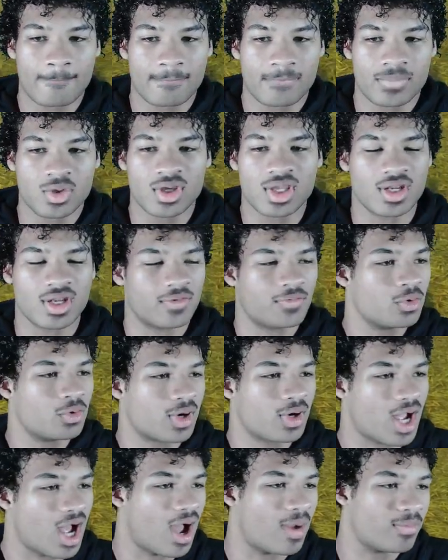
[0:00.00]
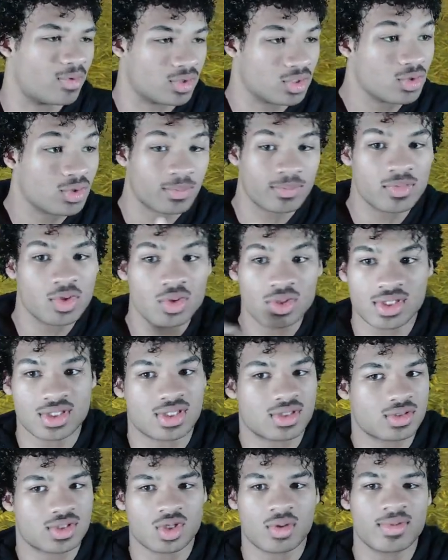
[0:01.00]
get a full combo. There's
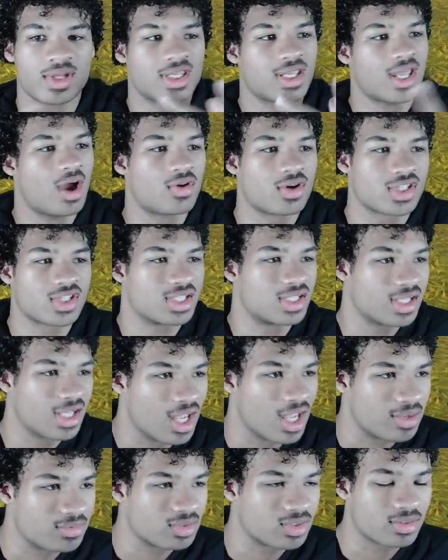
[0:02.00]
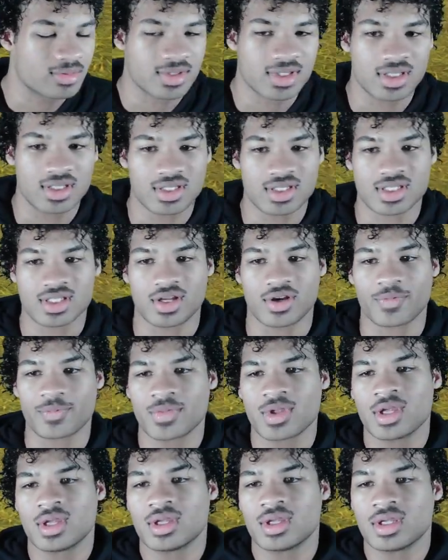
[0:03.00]
so many counters in the game. You know what I'm saying?
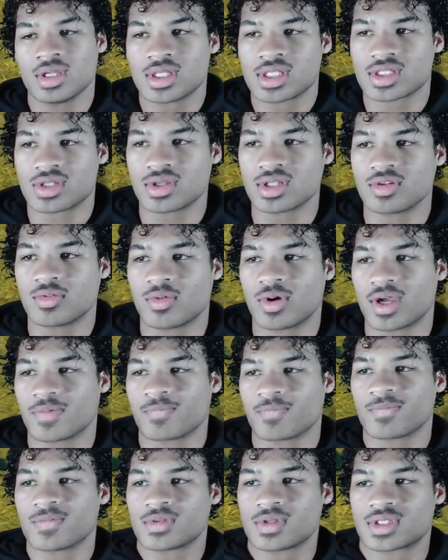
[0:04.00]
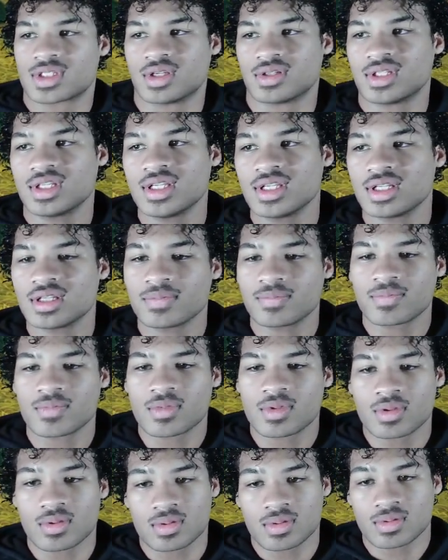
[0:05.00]
So anyway, then,
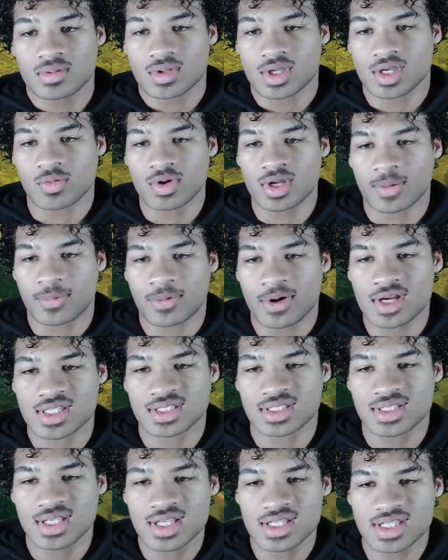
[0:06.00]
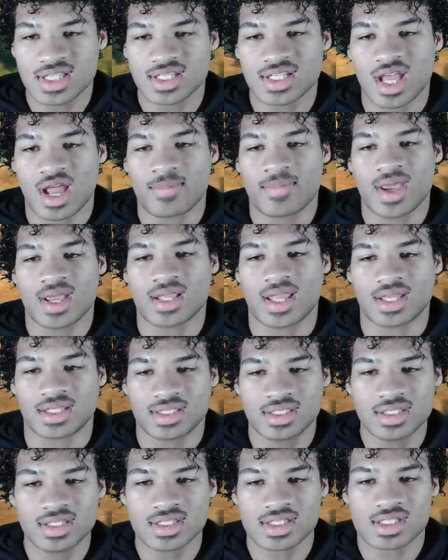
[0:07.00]
because when a person does get knocked back like
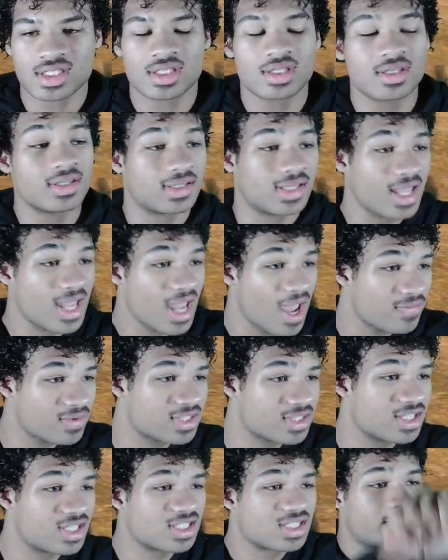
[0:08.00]
this, they have a chance to